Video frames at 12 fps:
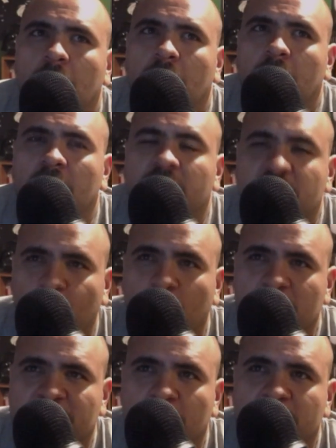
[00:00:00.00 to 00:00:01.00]
in
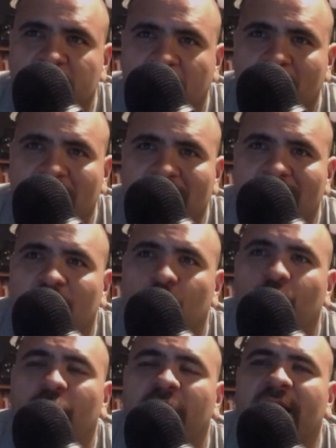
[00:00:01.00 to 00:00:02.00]
sports entertainment. They're
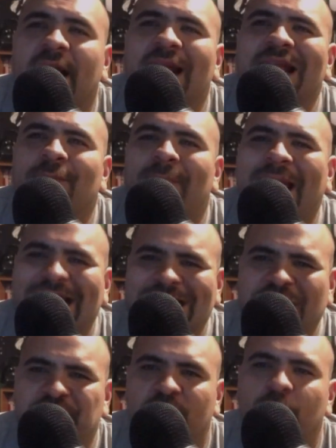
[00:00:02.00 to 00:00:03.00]
putting on a
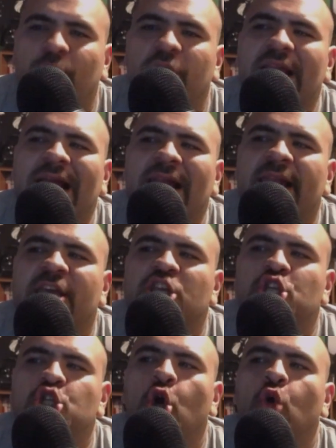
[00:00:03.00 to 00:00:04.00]
match. They're putting on a
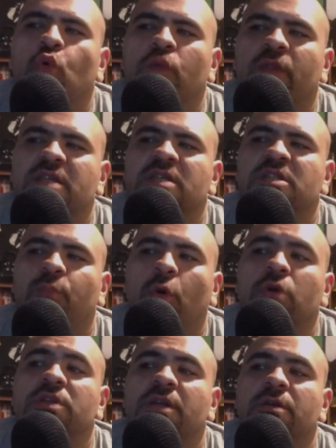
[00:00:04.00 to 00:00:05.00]
show. This is
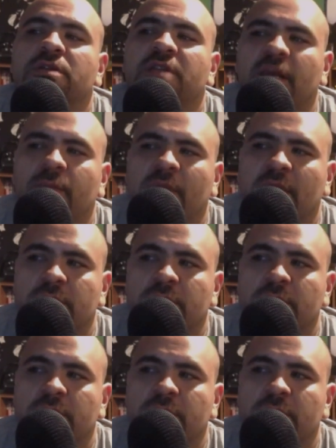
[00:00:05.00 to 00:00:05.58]
sports entertainment.